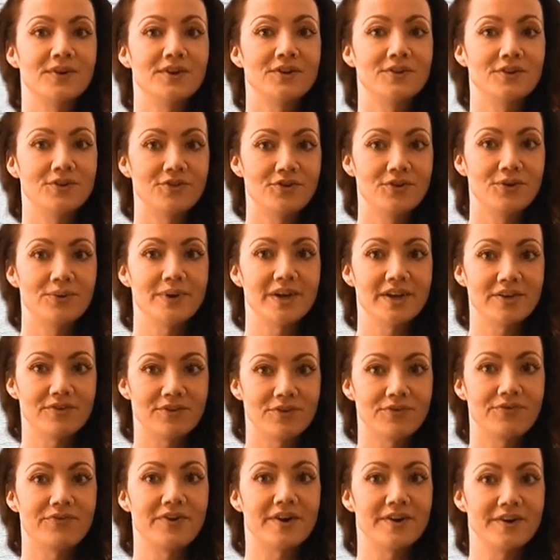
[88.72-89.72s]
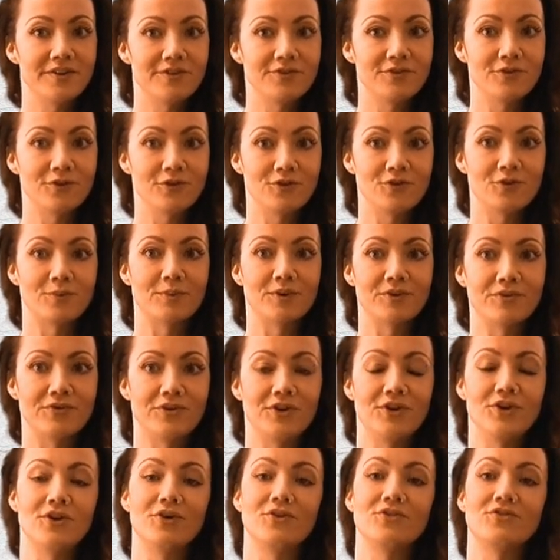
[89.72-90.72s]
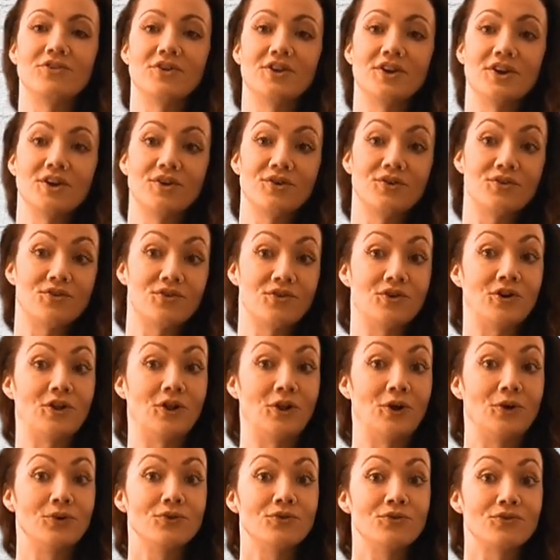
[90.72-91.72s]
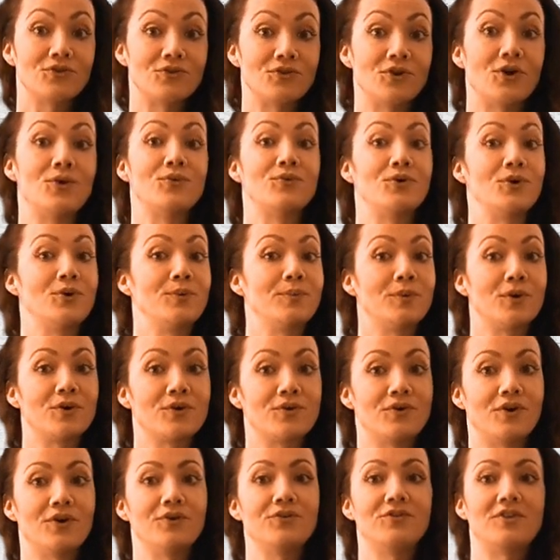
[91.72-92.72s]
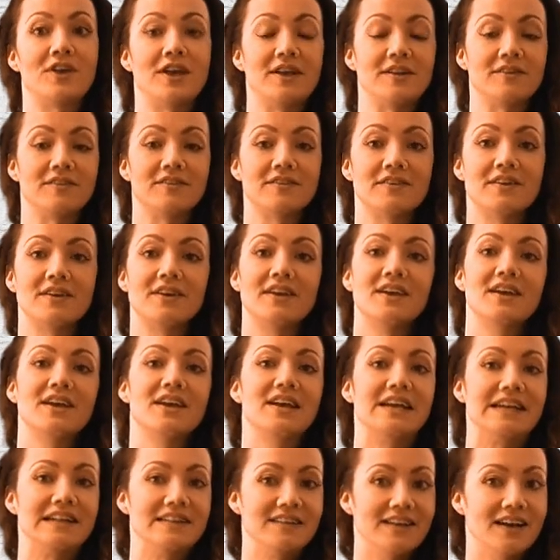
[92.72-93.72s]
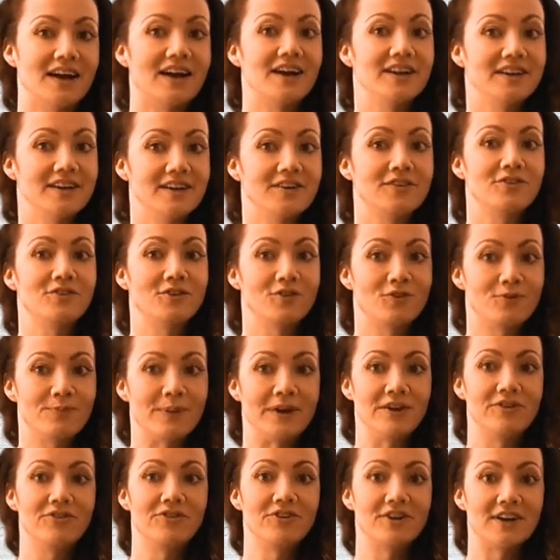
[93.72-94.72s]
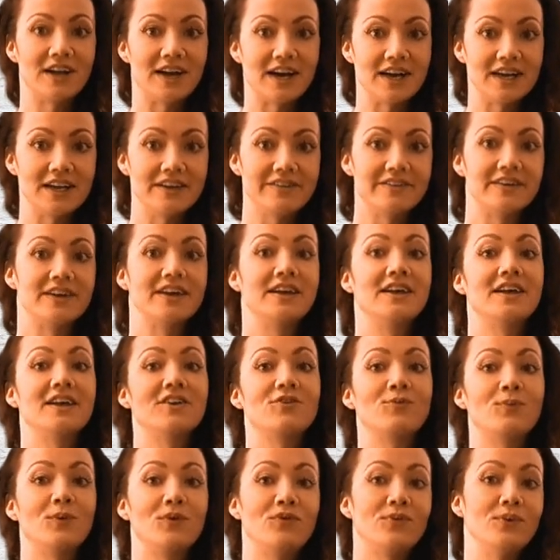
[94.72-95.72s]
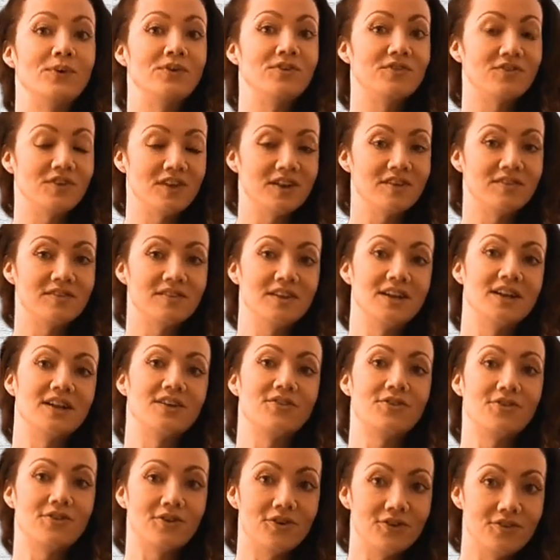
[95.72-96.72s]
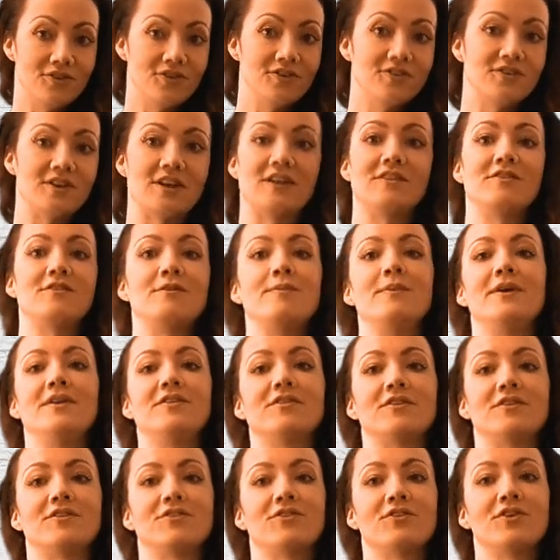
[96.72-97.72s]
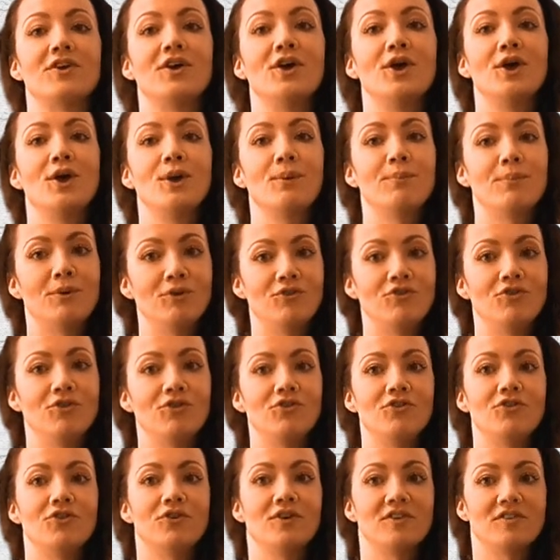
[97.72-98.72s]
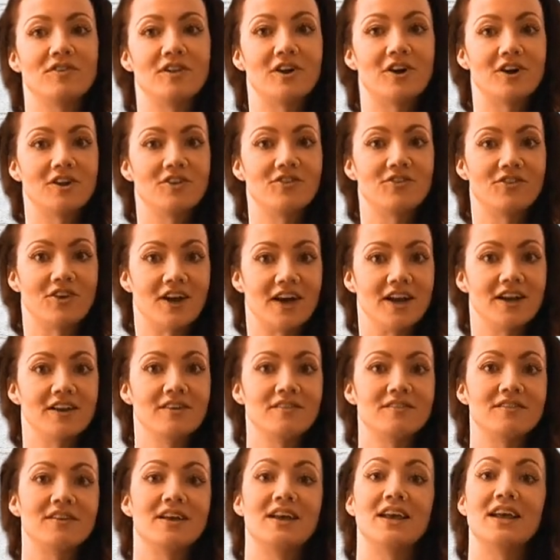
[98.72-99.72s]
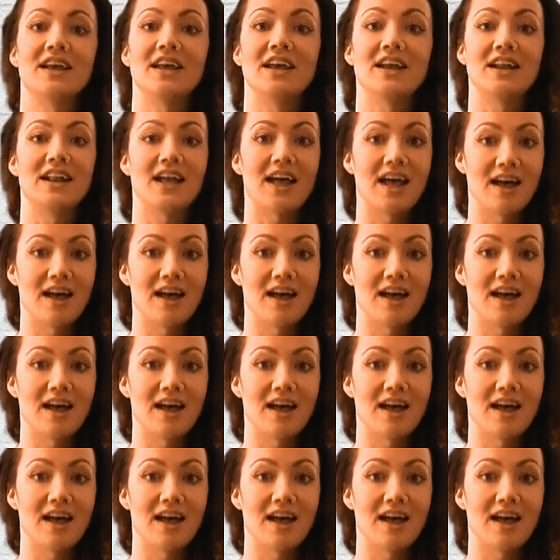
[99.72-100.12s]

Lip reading: The 2x is very suitable for use in a closed grow room or grow tent. The ideal suspension height is between 16 and 30 centimeters, but due to its large size, it